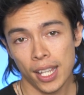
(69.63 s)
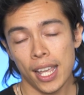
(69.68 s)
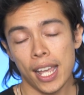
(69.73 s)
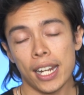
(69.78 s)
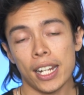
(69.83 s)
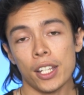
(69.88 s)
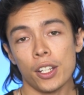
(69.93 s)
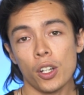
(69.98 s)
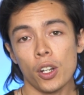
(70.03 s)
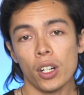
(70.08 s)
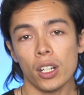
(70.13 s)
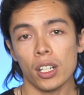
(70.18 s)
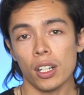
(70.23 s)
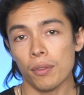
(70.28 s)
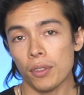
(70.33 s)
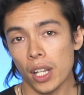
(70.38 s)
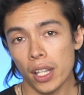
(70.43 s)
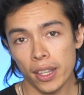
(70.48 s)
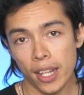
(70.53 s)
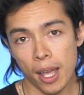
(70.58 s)
And he couldn't
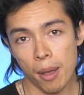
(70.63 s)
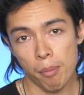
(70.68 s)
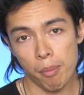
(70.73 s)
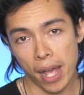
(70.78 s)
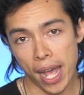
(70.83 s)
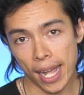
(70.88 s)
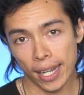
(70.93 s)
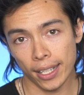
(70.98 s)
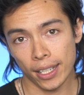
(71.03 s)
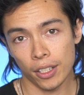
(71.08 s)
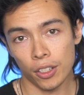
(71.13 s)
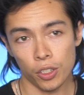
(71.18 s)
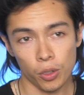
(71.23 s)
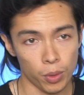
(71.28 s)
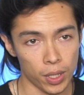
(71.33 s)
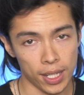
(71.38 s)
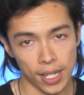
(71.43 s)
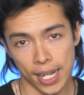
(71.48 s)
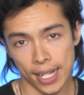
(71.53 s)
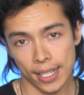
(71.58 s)
have done that back in
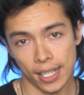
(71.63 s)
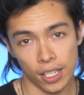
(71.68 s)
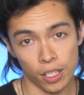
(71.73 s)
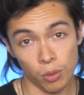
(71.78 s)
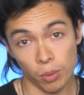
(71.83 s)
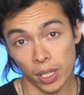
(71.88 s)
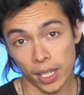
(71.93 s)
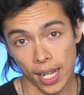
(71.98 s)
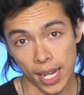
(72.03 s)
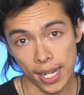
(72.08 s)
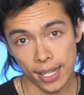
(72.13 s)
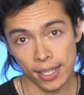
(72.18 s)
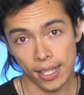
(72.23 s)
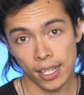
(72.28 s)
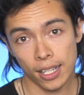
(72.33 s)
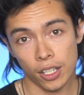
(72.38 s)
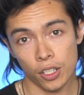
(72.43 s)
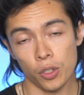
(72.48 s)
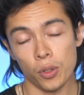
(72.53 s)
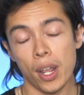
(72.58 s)
2019,
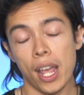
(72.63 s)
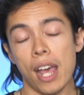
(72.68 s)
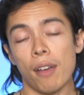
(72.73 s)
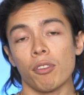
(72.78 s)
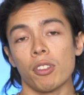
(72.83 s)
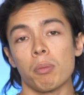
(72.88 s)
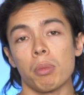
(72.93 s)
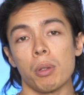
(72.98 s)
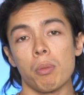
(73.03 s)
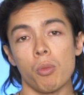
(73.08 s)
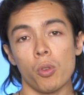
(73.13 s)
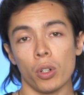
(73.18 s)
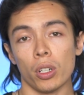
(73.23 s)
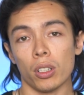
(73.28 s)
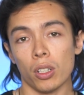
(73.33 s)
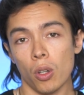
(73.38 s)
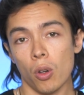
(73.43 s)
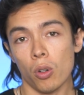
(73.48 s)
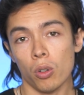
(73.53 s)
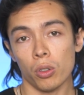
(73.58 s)
2018, because you'd have to be more
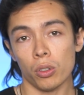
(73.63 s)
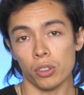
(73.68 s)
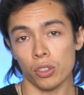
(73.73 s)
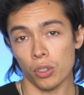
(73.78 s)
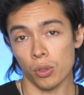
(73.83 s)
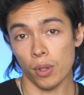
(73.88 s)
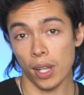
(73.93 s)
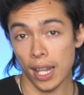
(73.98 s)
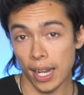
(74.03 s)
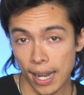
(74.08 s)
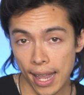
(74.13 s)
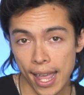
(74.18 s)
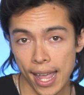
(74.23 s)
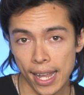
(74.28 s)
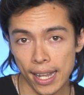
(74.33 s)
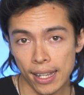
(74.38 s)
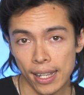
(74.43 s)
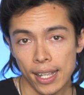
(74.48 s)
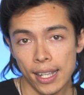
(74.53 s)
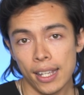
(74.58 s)
local to
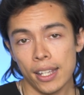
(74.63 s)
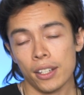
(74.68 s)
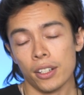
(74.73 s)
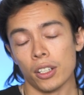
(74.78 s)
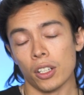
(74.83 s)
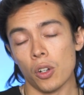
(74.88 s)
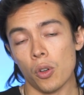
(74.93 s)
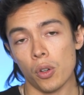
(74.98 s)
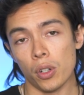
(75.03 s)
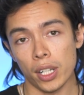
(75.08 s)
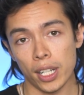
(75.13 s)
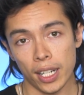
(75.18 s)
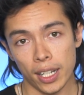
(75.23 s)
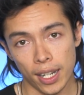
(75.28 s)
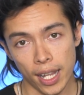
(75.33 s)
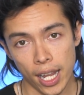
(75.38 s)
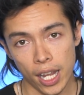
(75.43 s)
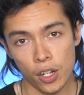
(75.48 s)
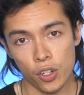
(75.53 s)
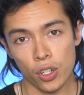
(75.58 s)
LA to go and get
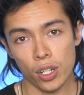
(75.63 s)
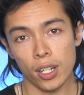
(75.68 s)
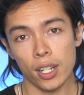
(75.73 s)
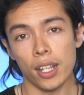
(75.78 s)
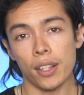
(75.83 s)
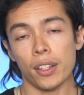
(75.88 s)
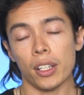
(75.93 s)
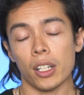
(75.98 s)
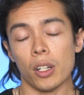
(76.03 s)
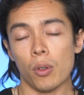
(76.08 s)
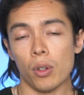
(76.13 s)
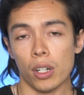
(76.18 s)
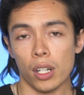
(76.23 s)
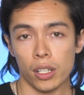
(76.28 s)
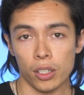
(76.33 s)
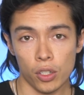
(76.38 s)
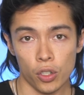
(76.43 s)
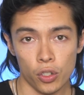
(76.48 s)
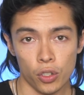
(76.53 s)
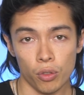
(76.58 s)
an agent and then go and
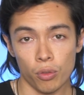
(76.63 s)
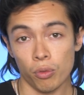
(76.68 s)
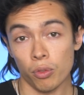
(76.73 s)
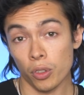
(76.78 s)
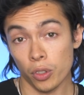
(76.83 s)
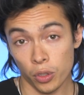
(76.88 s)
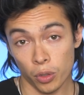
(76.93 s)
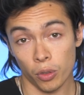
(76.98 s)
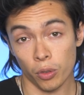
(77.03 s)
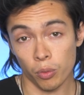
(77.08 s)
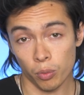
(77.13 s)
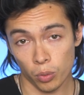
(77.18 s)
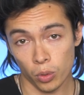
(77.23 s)
audition for certain